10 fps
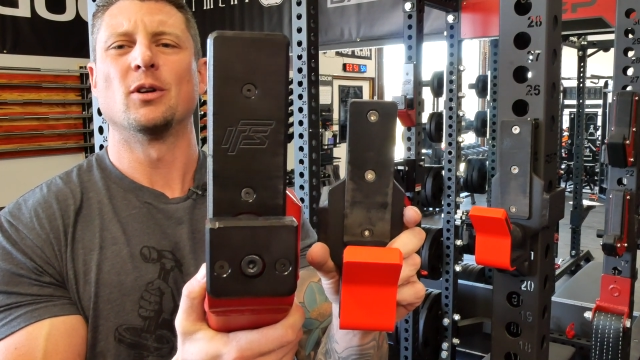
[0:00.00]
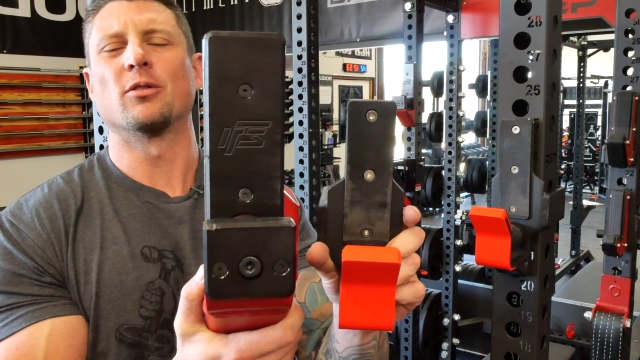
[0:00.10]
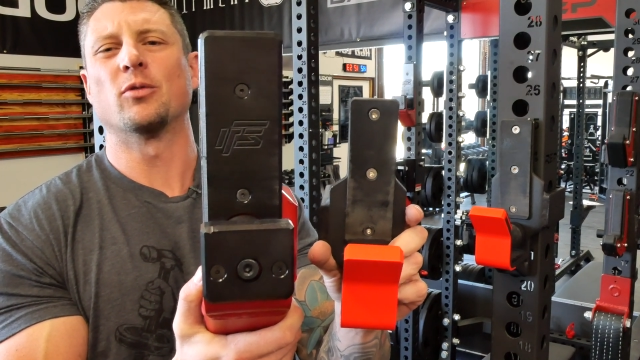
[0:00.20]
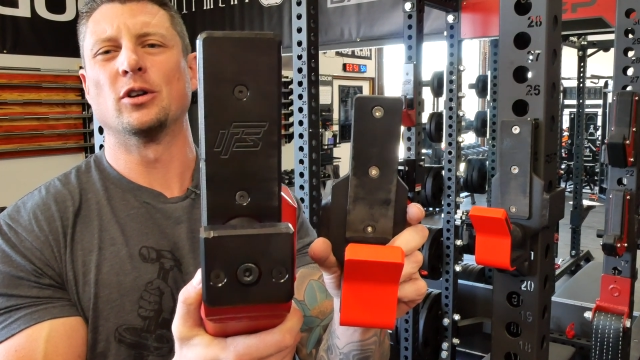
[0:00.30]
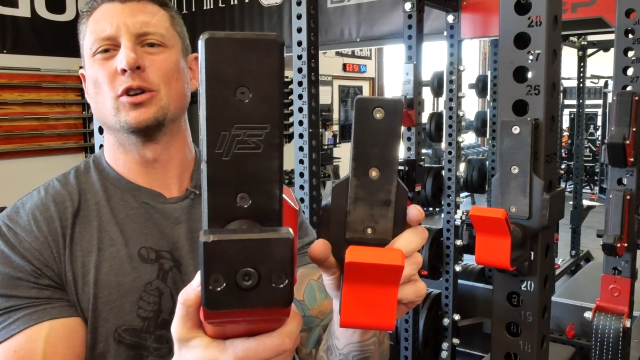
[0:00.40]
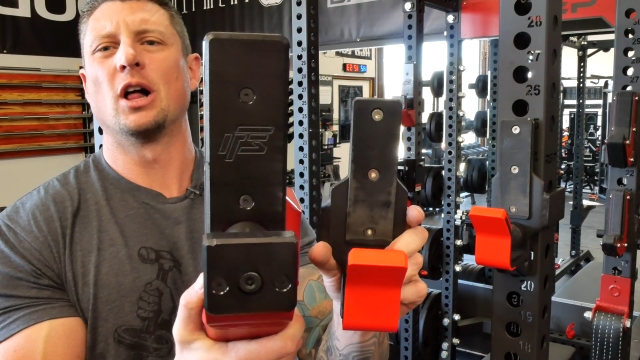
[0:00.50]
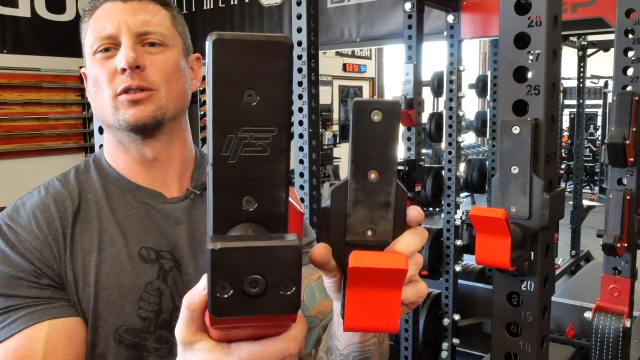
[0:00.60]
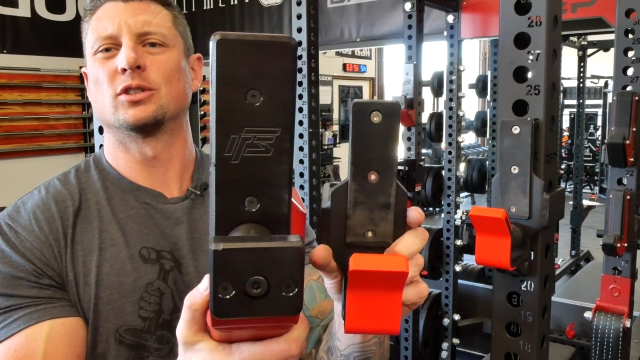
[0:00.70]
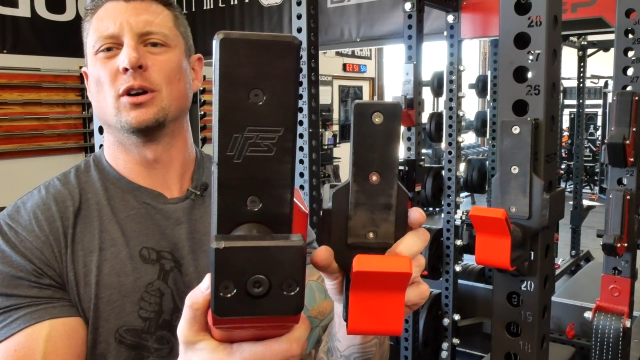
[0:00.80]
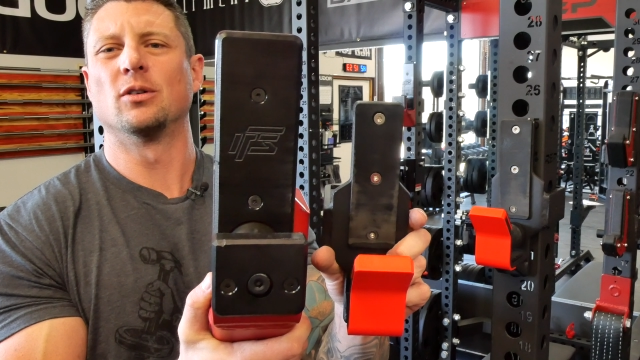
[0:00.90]
or
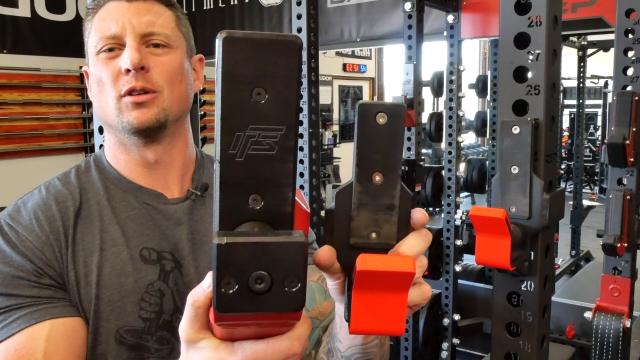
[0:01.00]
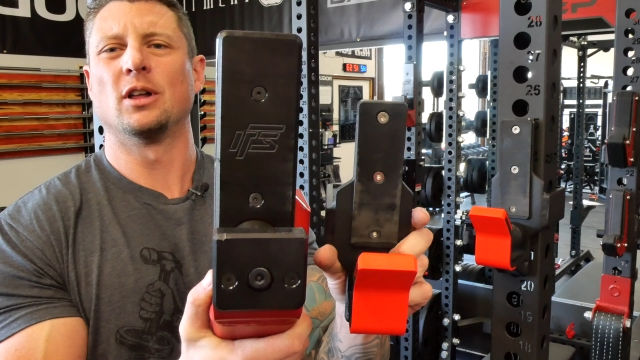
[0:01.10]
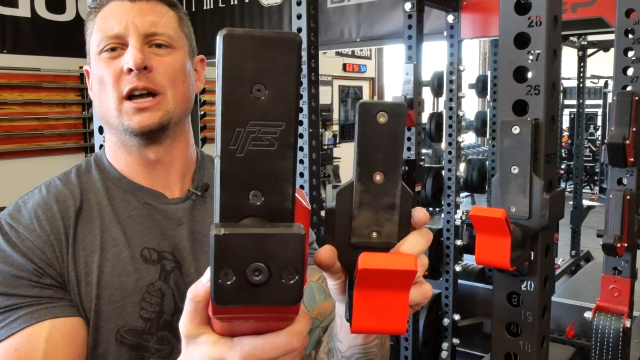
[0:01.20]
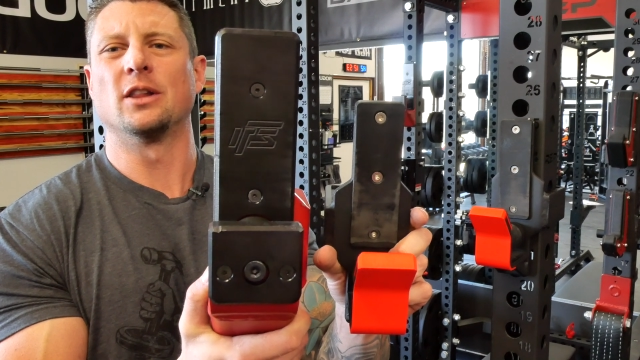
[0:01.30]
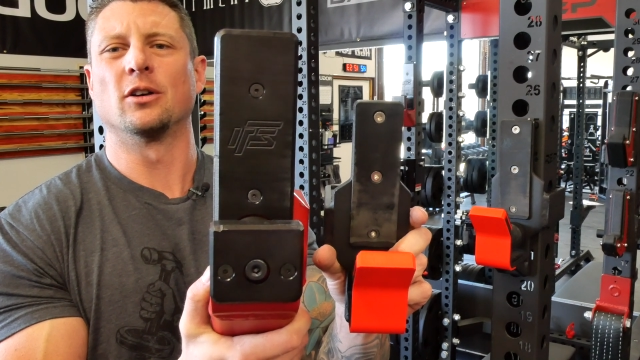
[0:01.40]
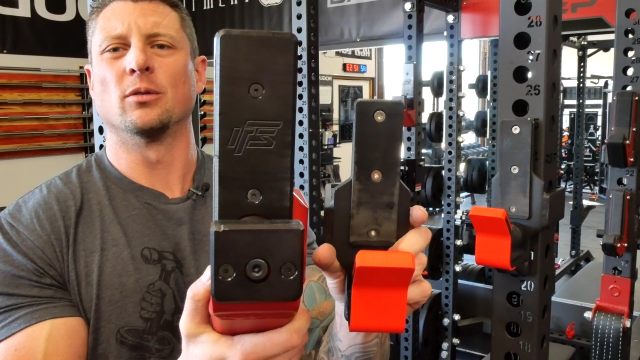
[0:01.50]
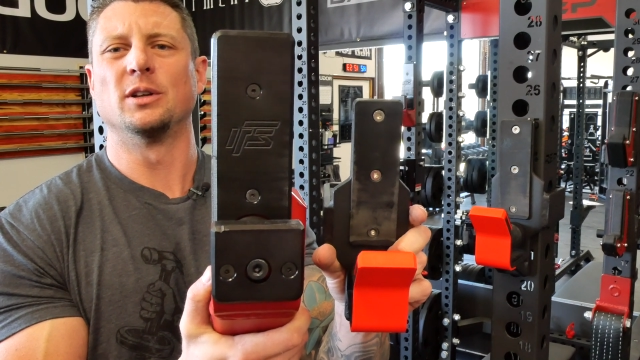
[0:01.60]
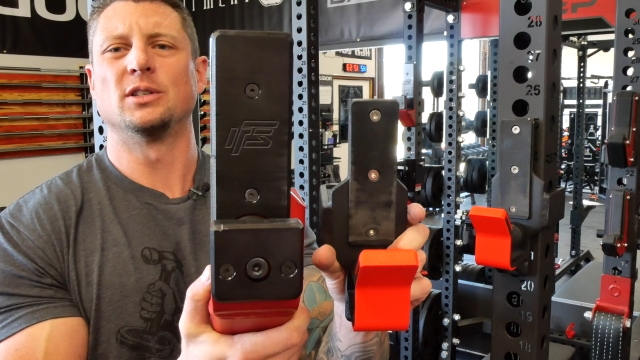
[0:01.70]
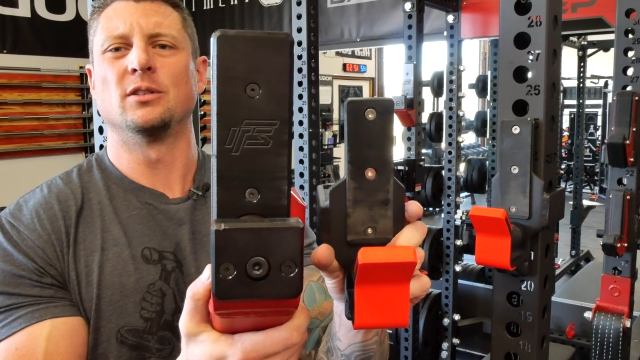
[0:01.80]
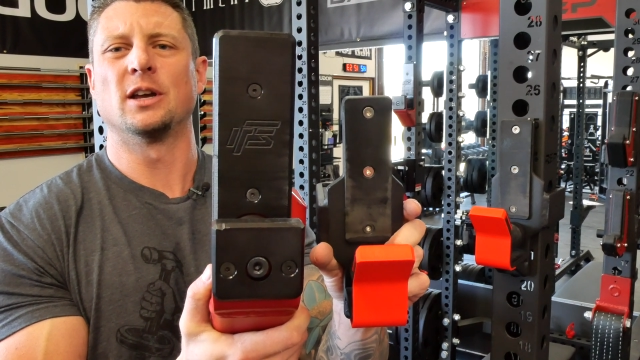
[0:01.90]
$300 total on the
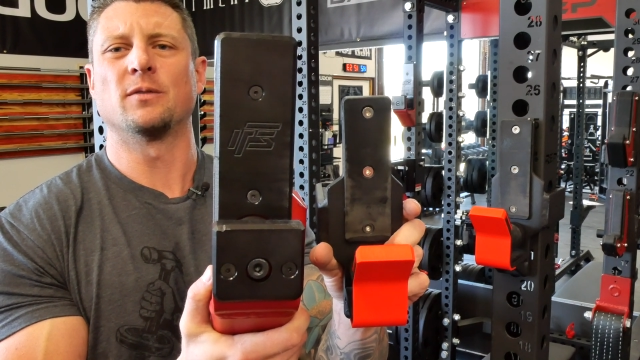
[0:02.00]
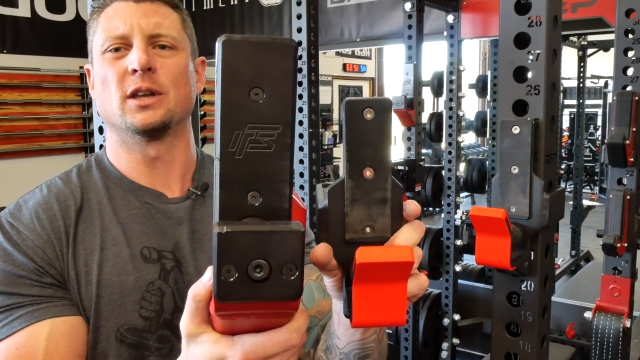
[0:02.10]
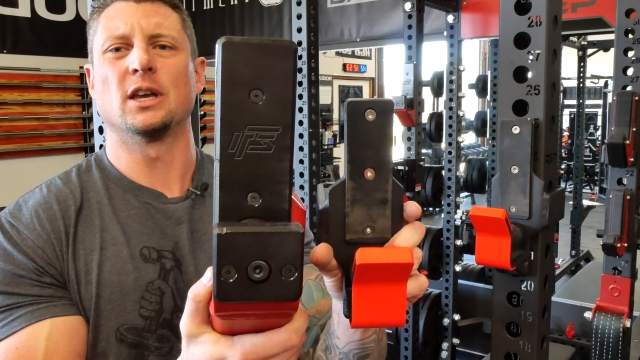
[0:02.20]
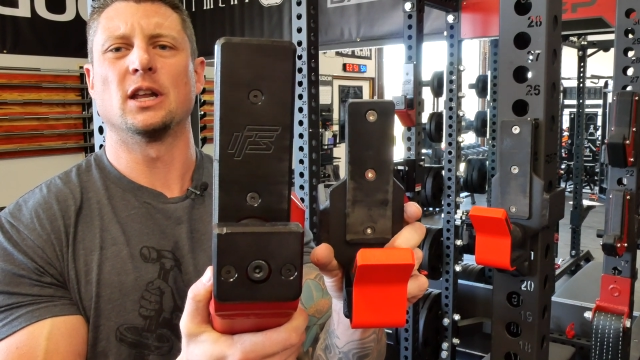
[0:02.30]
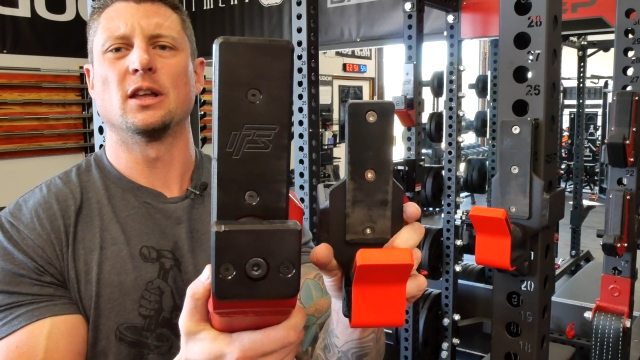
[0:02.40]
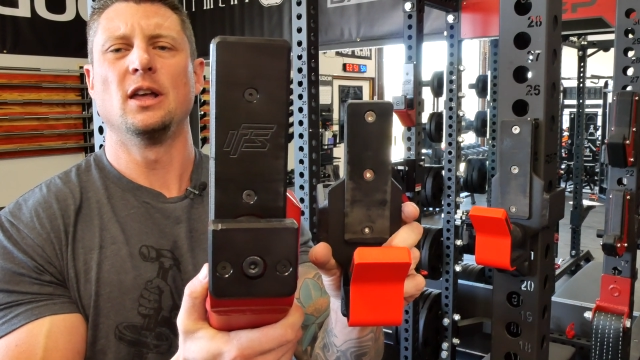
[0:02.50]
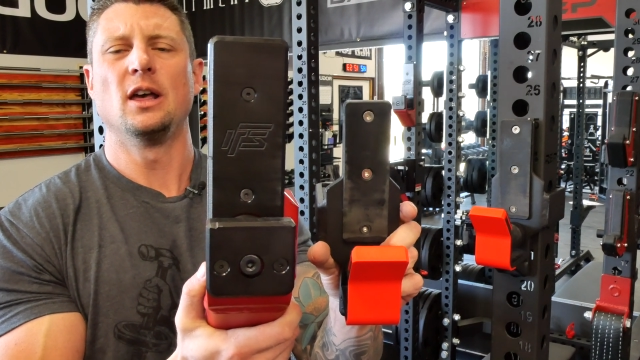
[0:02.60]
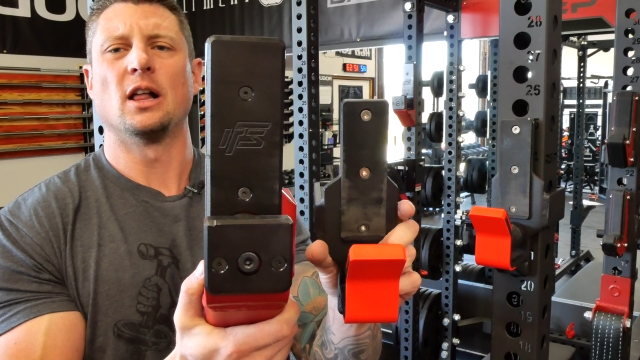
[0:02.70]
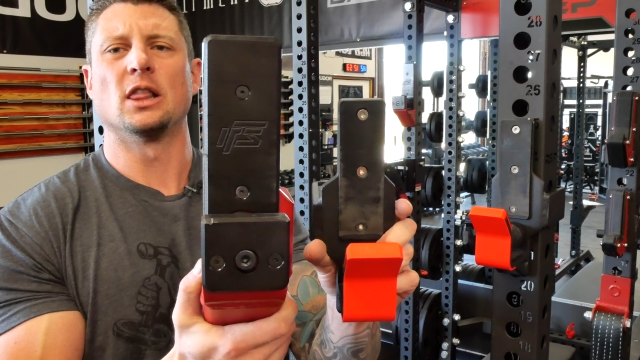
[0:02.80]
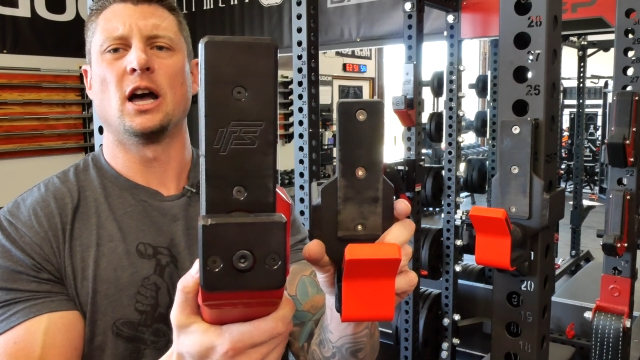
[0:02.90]
Irwins? You're definitely getting
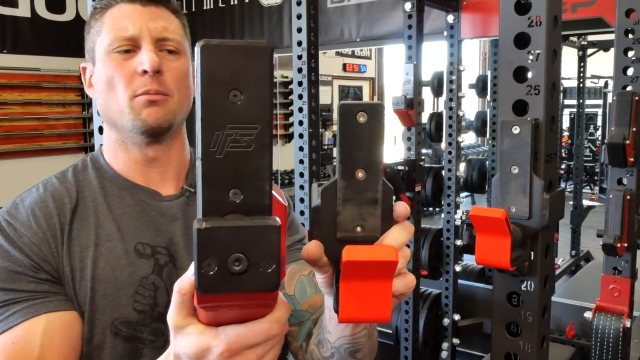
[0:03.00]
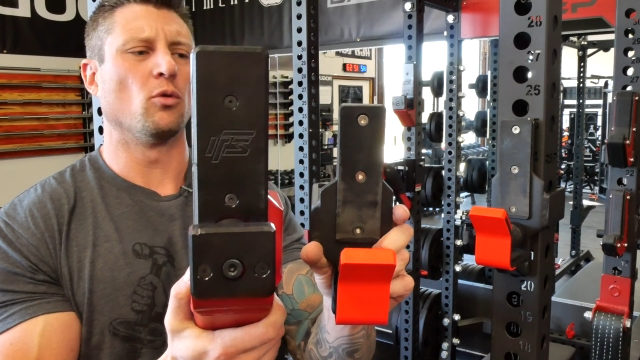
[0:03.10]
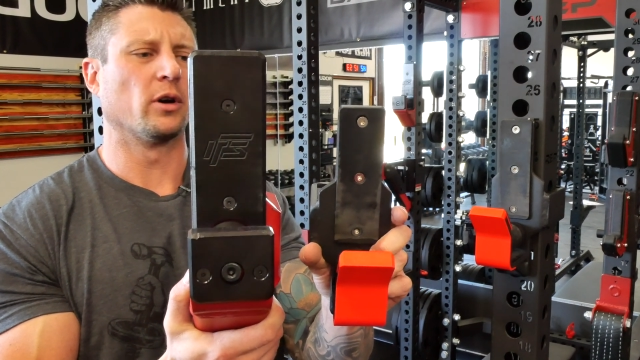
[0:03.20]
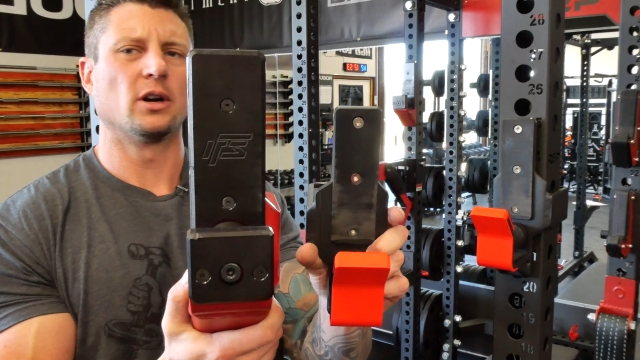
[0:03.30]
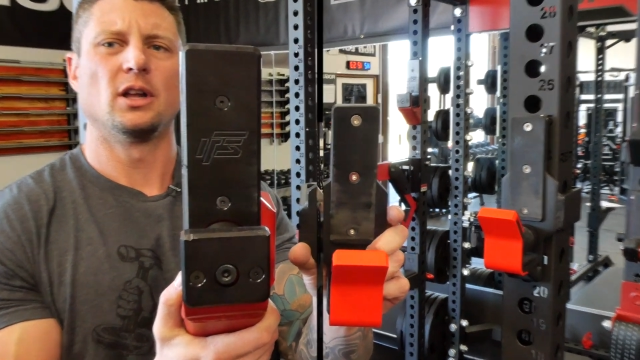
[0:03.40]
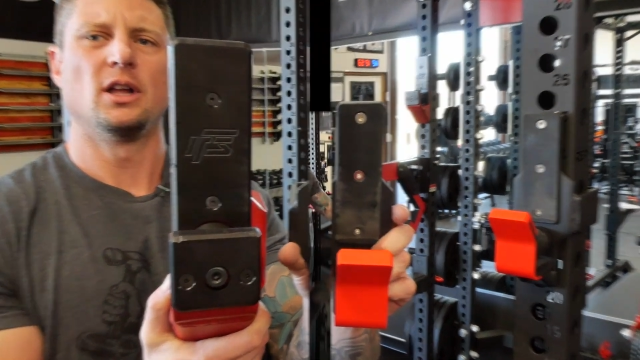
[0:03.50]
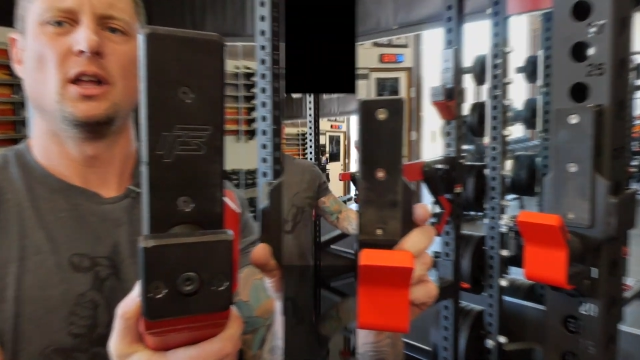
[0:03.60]
a lot more.